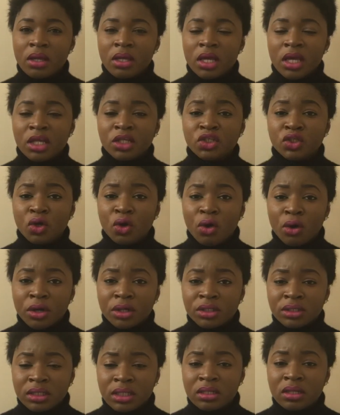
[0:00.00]
each
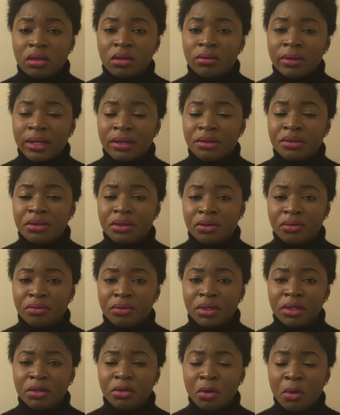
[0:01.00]
course in a graduate
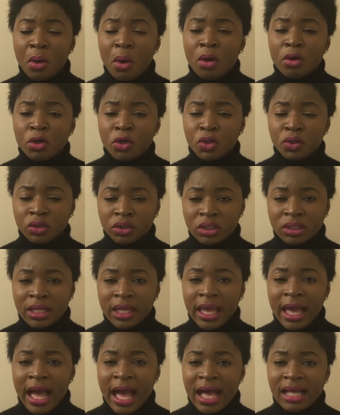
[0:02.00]
degree
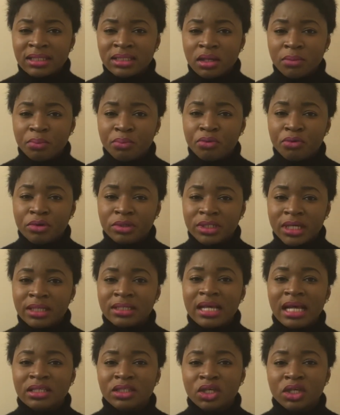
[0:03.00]
usually has a
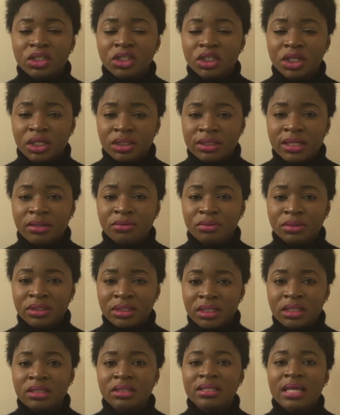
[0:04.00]
project associated with
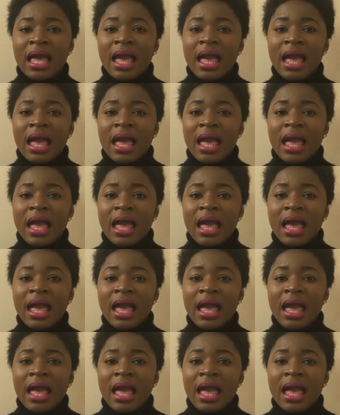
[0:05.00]
it,